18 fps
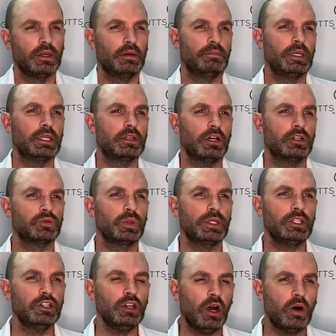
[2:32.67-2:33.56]
Because we
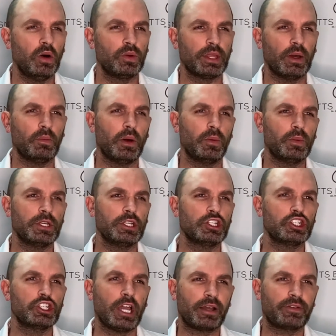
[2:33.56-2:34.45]
know that when we
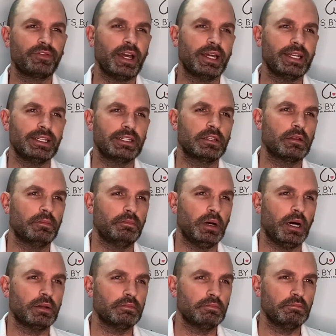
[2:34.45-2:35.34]
inject fat into the
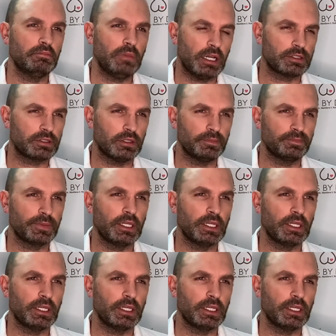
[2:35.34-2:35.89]
butt muscle,